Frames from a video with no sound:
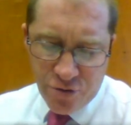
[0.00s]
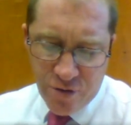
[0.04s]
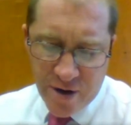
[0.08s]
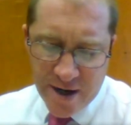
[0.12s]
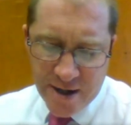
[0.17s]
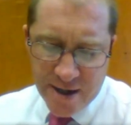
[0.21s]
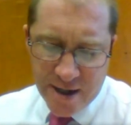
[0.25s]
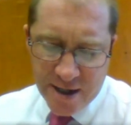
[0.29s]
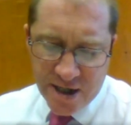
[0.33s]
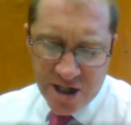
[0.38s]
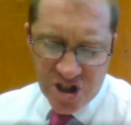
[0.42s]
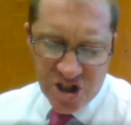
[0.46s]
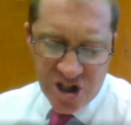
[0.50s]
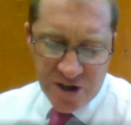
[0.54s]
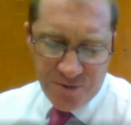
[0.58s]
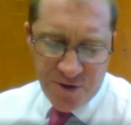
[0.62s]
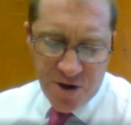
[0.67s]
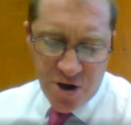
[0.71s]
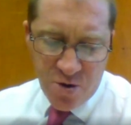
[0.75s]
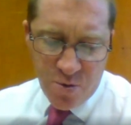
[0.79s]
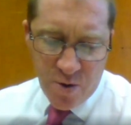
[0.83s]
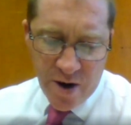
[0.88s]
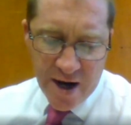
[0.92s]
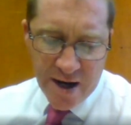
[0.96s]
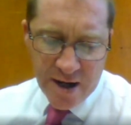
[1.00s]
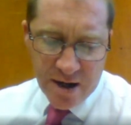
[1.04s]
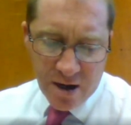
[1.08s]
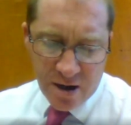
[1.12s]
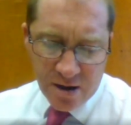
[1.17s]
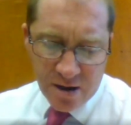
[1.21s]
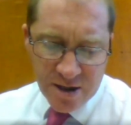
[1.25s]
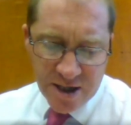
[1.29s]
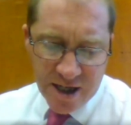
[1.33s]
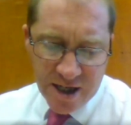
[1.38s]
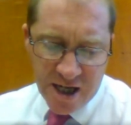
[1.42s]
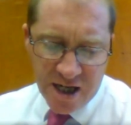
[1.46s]
Grandad, because if you ain't,
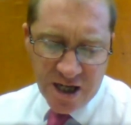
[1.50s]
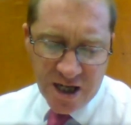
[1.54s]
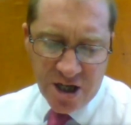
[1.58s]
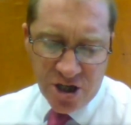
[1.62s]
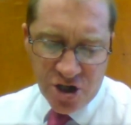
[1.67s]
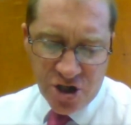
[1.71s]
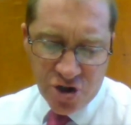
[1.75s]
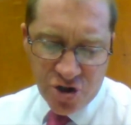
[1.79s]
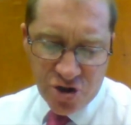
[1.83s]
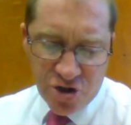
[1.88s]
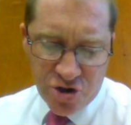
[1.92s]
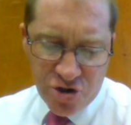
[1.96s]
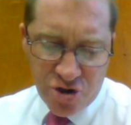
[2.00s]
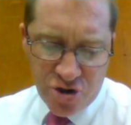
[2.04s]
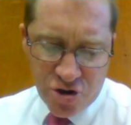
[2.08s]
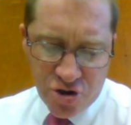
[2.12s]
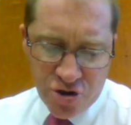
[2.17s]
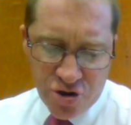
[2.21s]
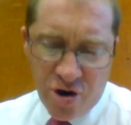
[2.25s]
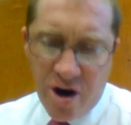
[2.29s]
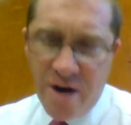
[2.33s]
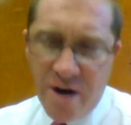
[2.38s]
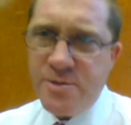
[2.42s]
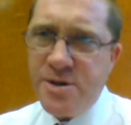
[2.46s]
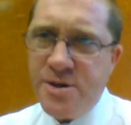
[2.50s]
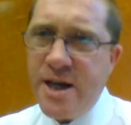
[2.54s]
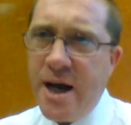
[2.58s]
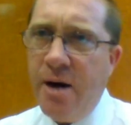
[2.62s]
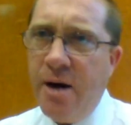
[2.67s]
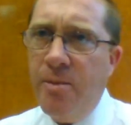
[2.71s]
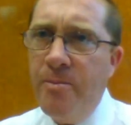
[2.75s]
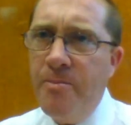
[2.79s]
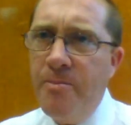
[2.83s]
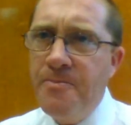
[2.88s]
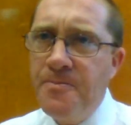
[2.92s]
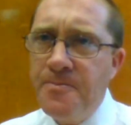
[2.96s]
I'll kick your tripes
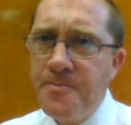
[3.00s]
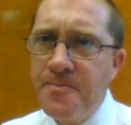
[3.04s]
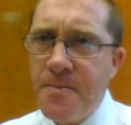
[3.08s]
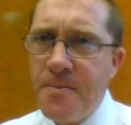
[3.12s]
out.